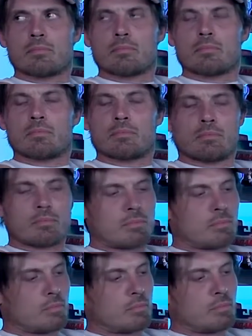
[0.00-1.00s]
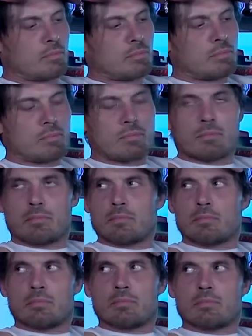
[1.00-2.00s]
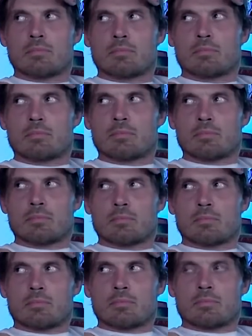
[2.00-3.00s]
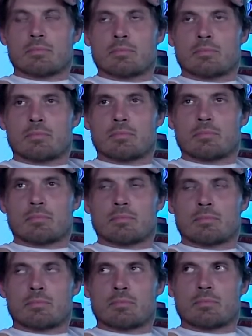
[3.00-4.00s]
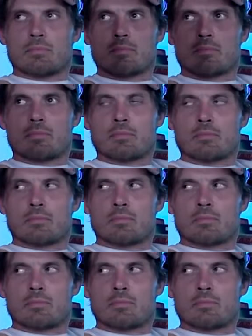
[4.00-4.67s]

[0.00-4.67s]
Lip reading: (not speaking)